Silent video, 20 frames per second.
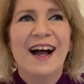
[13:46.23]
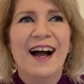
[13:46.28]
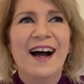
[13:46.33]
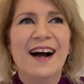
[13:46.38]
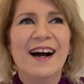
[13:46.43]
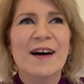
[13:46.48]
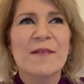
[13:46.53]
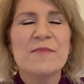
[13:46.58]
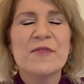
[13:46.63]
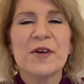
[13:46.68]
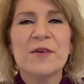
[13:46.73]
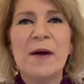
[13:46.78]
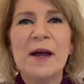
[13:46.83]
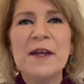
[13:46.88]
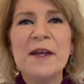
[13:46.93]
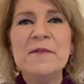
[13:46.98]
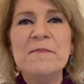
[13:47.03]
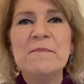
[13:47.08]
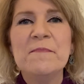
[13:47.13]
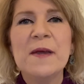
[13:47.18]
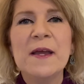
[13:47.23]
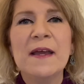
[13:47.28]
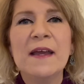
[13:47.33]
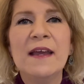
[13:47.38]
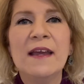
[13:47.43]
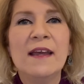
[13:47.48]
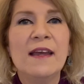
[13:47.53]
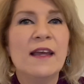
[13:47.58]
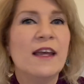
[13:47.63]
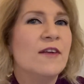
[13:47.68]
There might
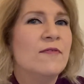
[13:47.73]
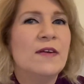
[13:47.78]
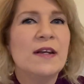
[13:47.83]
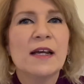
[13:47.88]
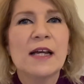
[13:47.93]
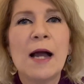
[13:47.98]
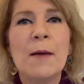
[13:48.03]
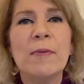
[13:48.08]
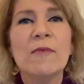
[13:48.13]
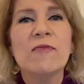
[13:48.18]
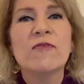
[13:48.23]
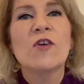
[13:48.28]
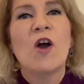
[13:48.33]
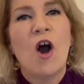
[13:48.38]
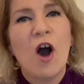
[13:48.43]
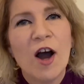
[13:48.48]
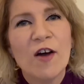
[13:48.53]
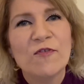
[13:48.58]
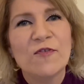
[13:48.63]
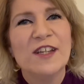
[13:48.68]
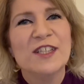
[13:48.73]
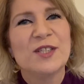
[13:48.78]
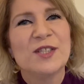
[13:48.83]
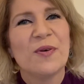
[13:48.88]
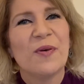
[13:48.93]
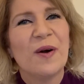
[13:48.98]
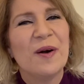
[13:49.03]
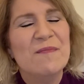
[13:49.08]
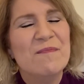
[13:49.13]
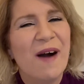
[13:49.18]
be even a cup of coffee
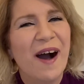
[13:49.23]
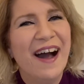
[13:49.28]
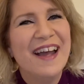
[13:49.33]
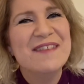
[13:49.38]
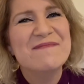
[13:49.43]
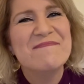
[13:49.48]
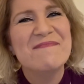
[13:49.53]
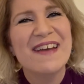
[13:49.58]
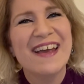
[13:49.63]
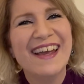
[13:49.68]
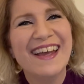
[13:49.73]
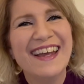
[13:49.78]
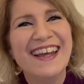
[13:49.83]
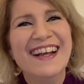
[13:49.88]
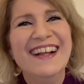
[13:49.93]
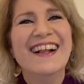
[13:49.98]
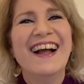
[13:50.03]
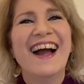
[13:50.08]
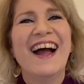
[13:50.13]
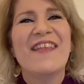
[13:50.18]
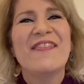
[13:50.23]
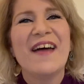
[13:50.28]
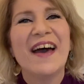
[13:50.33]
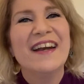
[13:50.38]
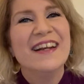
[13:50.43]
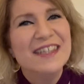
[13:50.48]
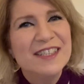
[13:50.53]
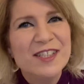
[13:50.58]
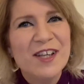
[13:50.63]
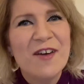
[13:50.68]
to remind me
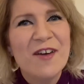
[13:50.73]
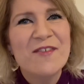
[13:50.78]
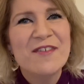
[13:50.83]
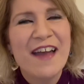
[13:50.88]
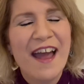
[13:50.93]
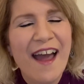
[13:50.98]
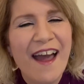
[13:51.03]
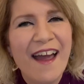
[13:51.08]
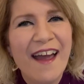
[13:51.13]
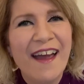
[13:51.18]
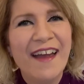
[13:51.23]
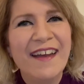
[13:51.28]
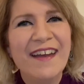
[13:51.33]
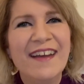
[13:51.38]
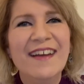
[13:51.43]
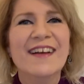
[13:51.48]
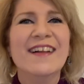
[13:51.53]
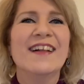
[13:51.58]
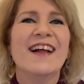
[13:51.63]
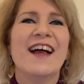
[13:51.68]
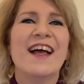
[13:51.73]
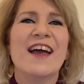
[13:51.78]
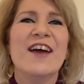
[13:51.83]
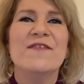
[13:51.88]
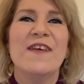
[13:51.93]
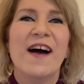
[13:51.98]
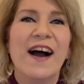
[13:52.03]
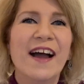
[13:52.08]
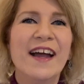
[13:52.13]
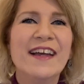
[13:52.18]
that it's okay
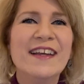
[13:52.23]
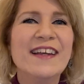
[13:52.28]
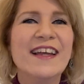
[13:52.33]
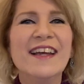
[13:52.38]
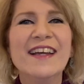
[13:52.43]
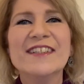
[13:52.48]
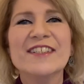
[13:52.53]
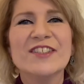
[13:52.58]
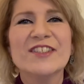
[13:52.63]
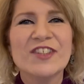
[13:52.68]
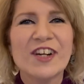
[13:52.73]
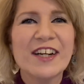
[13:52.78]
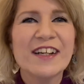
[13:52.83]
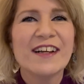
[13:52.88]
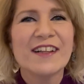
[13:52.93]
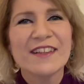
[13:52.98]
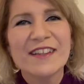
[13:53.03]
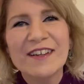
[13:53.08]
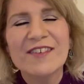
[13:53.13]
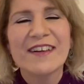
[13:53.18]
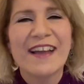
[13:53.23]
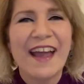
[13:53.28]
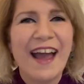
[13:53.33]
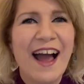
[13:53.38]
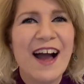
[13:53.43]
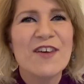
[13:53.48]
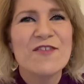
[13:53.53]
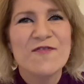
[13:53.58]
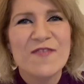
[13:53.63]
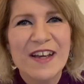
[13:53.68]
if I need to drink a little
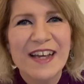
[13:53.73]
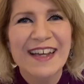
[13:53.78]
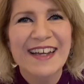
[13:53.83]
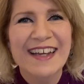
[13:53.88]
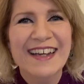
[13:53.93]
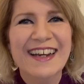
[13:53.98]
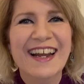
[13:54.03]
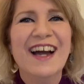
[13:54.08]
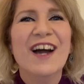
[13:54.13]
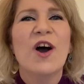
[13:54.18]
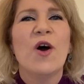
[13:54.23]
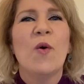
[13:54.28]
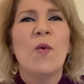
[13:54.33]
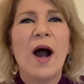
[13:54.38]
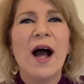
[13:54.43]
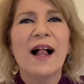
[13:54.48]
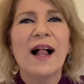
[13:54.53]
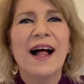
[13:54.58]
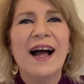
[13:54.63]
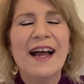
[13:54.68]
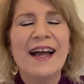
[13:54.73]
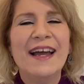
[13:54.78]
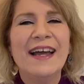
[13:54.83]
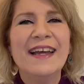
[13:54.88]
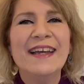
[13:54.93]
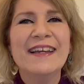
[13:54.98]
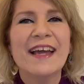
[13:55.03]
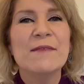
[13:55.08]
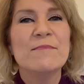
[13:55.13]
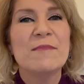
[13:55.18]
caffeine while
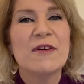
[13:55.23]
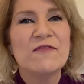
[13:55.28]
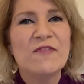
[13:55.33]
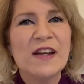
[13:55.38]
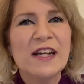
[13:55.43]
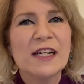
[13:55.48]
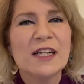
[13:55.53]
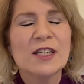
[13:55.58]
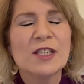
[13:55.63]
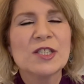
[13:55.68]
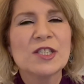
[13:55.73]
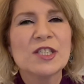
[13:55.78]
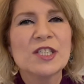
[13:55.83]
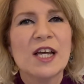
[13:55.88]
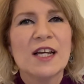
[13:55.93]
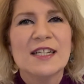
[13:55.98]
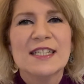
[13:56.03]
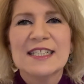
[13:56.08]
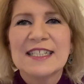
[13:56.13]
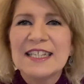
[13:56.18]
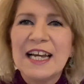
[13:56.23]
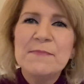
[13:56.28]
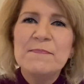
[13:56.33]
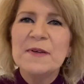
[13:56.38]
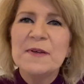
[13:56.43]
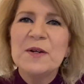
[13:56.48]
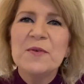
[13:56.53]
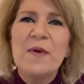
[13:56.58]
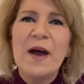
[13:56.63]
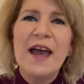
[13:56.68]
I get my fingers
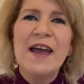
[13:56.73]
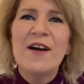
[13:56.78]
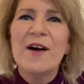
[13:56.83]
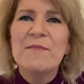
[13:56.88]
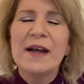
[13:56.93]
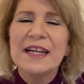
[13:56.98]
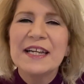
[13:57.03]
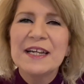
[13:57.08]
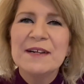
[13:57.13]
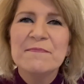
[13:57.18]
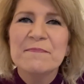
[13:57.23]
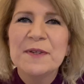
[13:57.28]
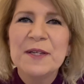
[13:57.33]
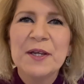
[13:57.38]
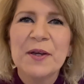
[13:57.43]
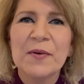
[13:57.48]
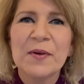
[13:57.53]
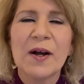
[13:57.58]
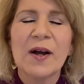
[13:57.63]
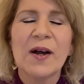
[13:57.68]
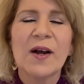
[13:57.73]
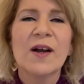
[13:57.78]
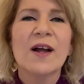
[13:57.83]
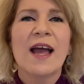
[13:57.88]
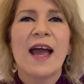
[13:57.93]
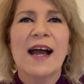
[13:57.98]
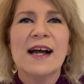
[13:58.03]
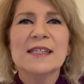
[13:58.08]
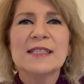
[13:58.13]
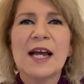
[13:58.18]
typing away on my computer
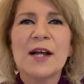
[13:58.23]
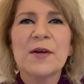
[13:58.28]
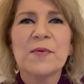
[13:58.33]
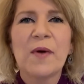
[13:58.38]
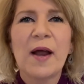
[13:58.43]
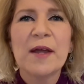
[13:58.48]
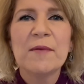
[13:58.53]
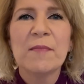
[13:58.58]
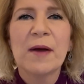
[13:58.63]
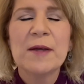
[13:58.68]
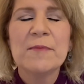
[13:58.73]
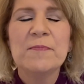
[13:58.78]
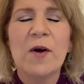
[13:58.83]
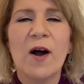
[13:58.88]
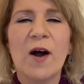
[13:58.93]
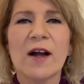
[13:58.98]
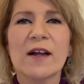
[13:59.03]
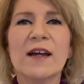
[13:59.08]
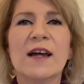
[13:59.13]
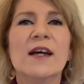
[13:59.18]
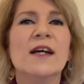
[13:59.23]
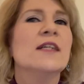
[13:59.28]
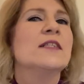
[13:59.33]
as I write my book.